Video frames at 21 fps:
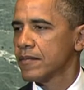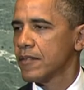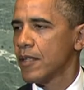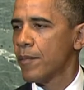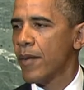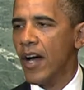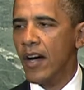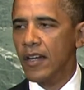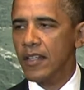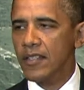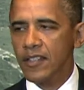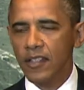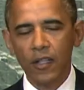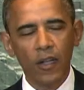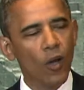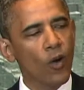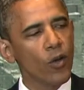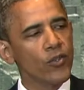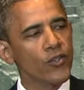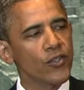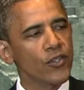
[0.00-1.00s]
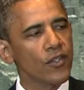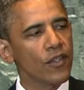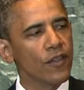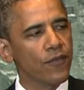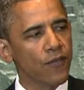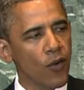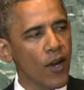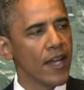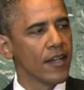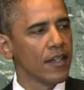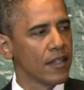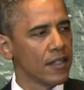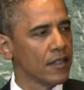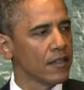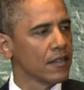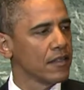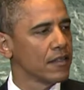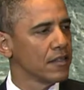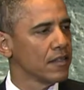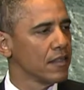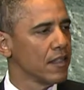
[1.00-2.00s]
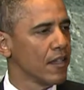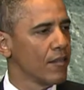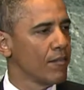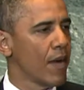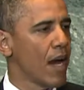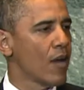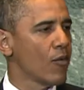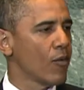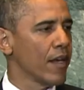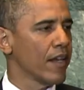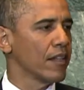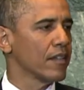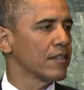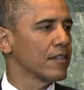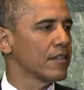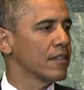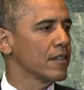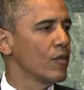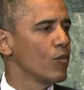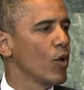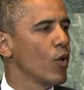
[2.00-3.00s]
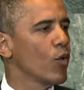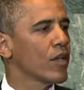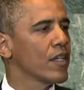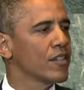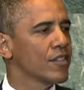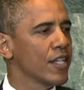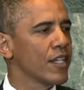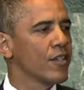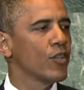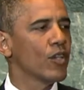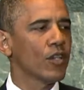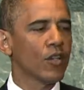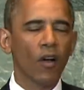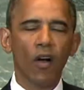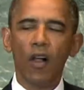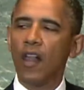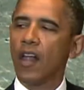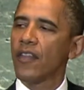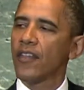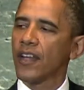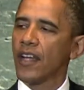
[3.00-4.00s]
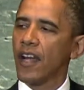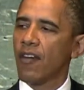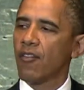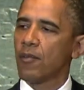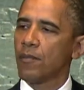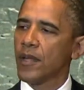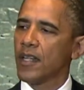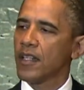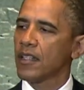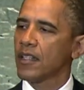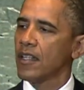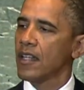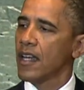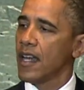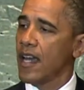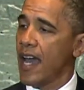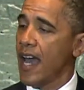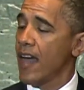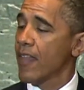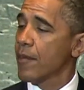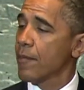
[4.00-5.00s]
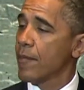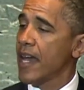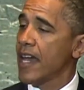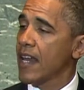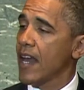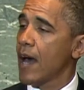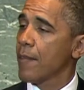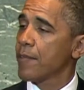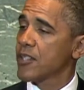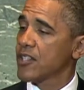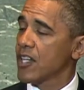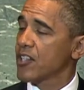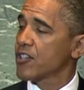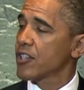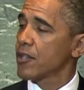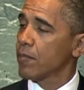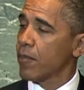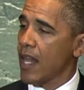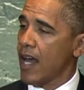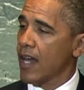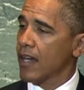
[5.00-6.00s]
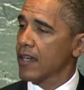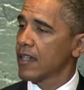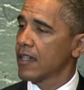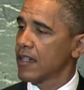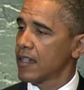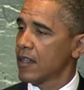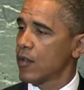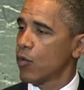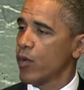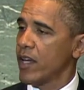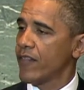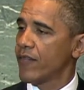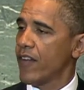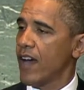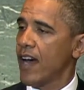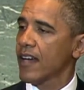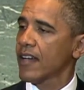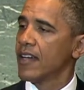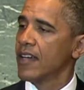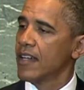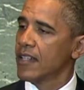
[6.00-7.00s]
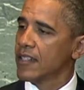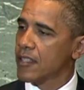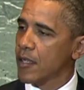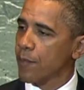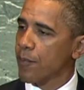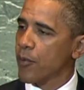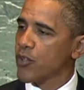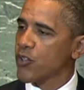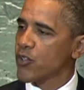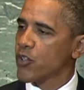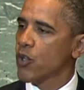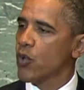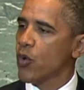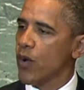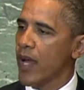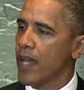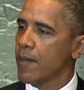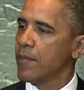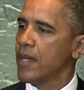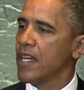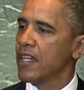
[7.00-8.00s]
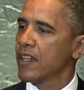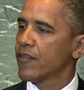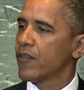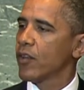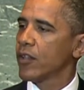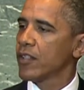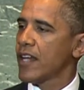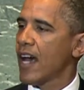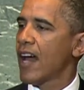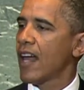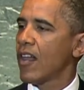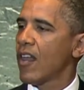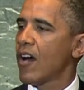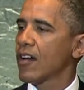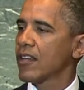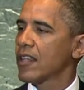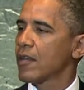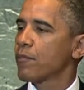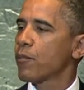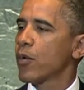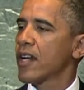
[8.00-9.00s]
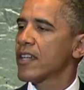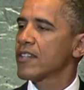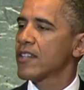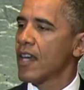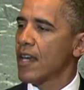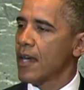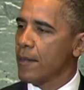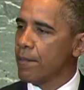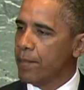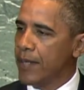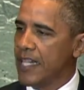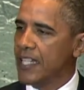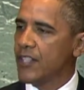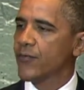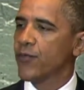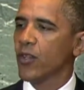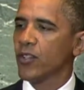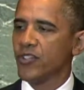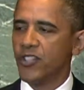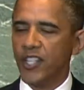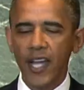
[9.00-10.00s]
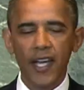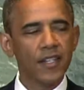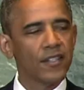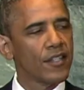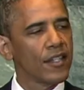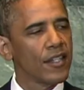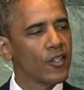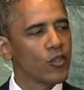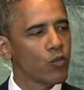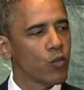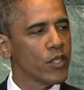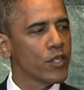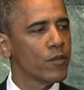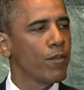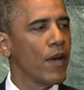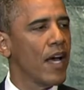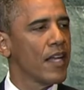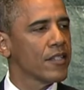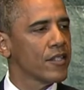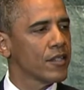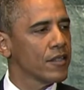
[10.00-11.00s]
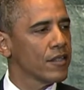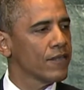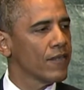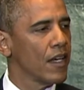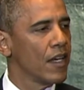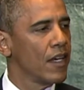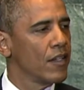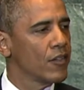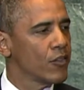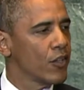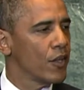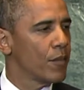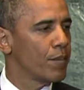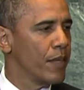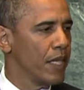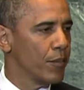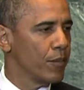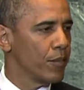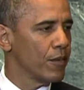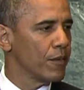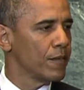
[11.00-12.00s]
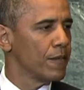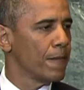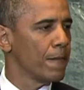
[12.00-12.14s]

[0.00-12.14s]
America is a close friend of Bahrain, and we will continue to call on the government and the main opposition bloc, the WIFAQ, to pursue a meaningful dialogue that brings peaceful change that is responsive to the people.